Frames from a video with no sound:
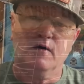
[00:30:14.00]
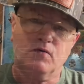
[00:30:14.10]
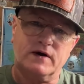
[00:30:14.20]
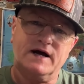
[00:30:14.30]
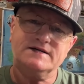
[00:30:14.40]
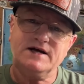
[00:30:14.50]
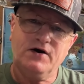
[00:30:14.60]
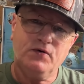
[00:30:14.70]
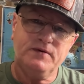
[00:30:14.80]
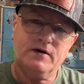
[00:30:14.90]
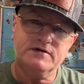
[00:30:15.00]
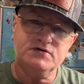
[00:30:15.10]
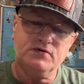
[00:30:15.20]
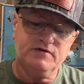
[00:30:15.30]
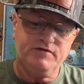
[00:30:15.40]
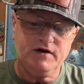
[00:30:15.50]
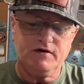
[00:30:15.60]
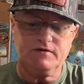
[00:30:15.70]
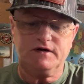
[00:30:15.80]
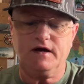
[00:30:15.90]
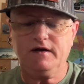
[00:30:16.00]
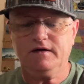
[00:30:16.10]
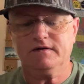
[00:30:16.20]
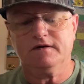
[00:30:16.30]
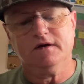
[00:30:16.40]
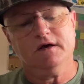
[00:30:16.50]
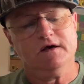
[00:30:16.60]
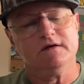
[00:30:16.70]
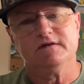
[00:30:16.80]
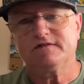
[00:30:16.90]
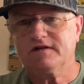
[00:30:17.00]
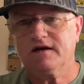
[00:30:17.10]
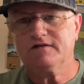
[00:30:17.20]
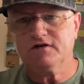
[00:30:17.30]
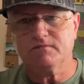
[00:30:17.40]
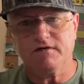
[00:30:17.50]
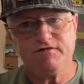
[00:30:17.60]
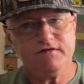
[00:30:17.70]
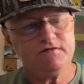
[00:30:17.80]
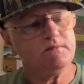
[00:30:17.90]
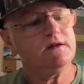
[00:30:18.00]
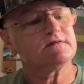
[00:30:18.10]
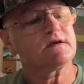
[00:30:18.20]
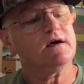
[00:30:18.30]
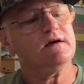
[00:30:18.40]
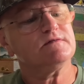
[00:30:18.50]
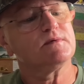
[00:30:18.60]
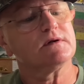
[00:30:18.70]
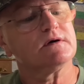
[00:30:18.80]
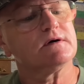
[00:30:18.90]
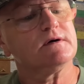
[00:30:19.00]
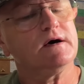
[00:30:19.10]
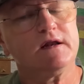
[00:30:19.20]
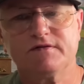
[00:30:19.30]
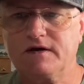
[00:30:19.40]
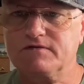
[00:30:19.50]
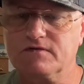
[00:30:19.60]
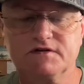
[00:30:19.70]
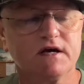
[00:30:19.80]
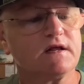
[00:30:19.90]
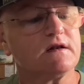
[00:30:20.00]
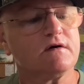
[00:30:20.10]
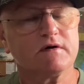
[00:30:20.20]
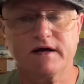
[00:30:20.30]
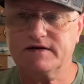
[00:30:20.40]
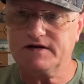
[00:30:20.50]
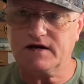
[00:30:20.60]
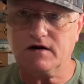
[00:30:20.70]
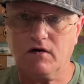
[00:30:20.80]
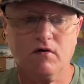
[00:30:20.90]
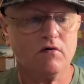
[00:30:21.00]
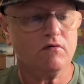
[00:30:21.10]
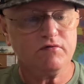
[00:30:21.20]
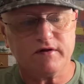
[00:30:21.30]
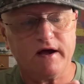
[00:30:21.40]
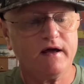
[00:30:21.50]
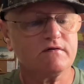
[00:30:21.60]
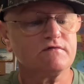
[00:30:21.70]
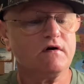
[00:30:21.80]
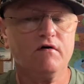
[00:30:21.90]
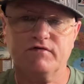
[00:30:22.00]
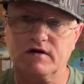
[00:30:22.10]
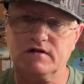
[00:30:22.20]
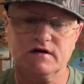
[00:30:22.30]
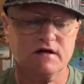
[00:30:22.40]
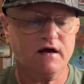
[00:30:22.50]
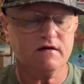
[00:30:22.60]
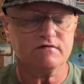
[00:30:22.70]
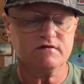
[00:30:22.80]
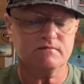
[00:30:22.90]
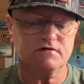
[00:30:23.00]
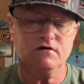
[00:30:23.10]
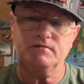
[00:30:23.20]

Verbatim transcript: Well, guys, I hope y'all enjoyed the video today. This thing took me 50 minutes, guys, but I didn't think it was going to take that long. I had to take it all, the handles off, and clean the handles up, too.